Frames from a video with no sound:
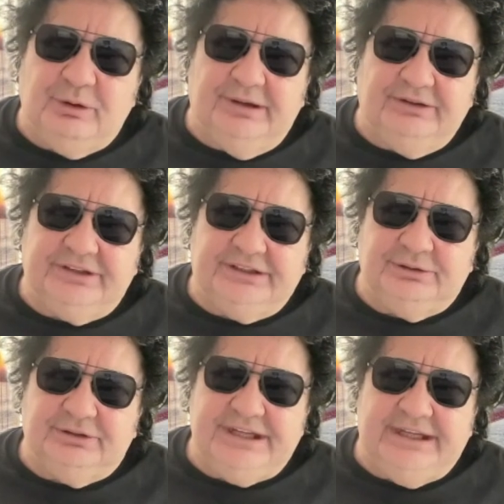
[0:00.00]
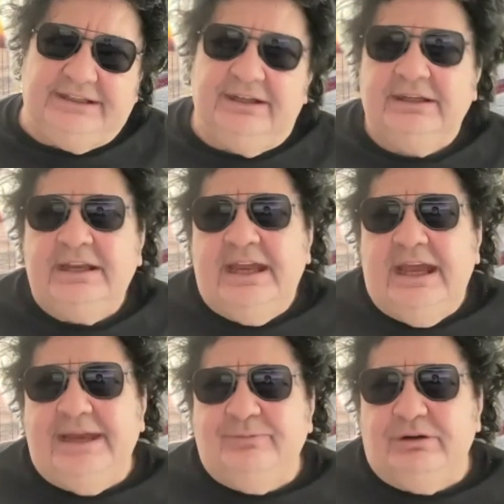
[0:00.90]
both there to do a gig.
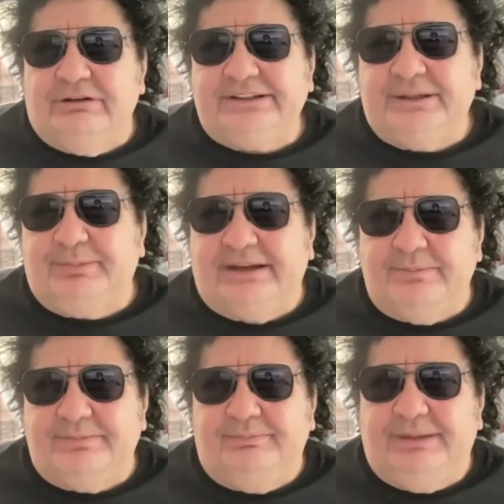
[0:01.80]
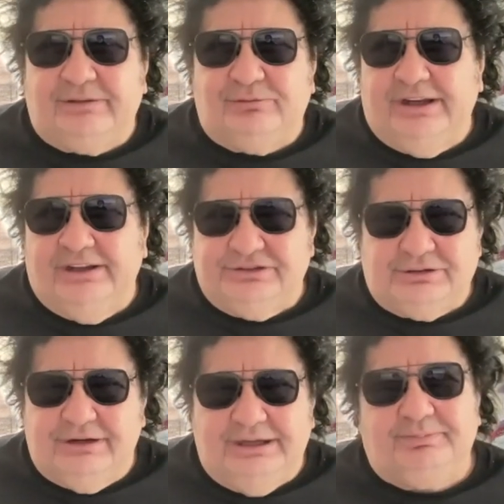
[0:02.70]
And we're out in the back of one of those
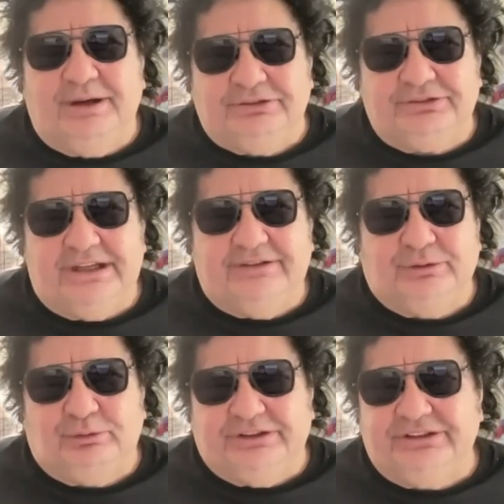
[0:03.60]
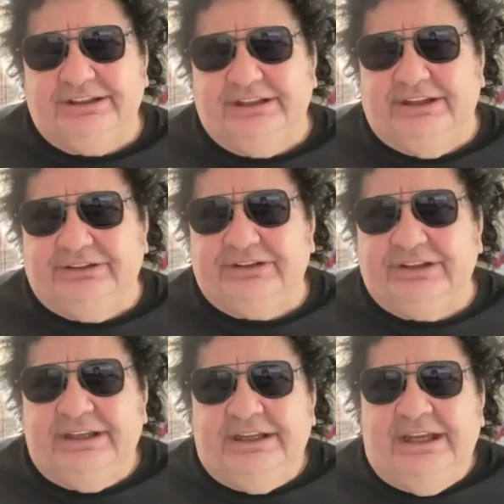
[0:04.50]
great boats they have in the Whit Sundays.
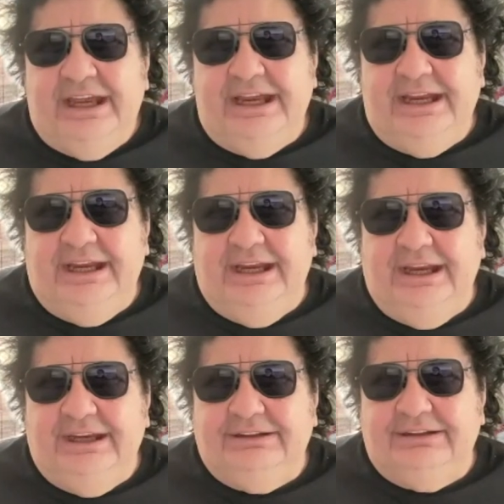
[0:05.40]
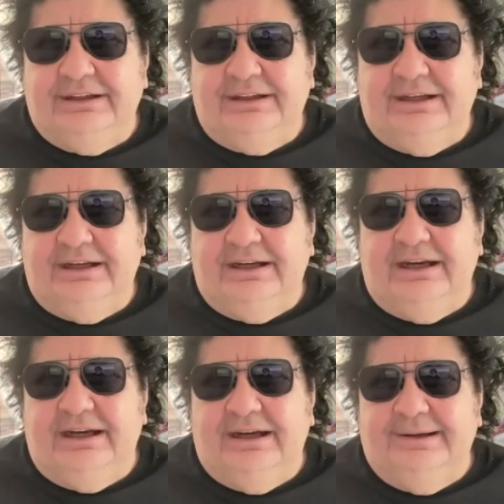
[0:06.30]
And
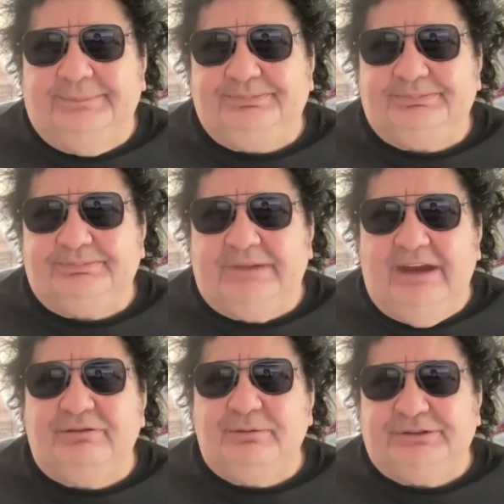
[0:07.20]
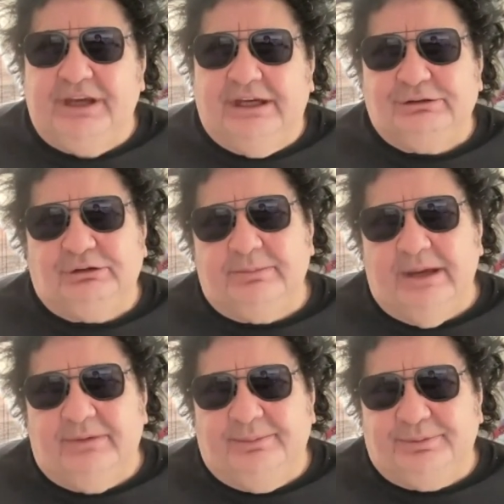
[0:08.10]
everyone was yahooing about
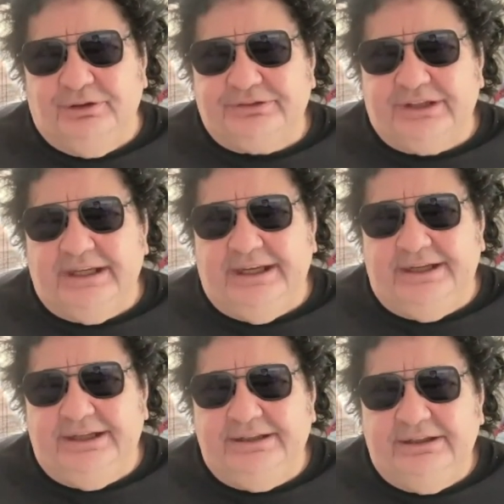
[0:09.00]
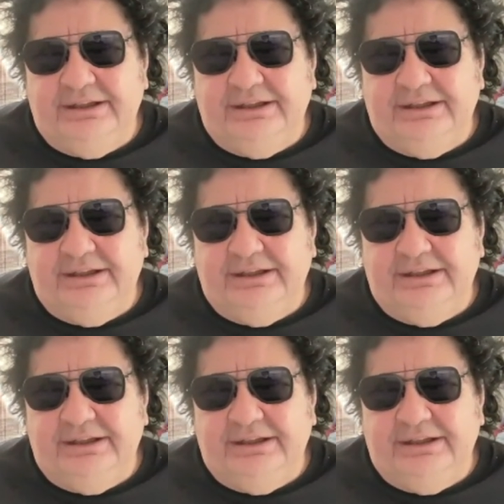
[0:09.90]
my birthday.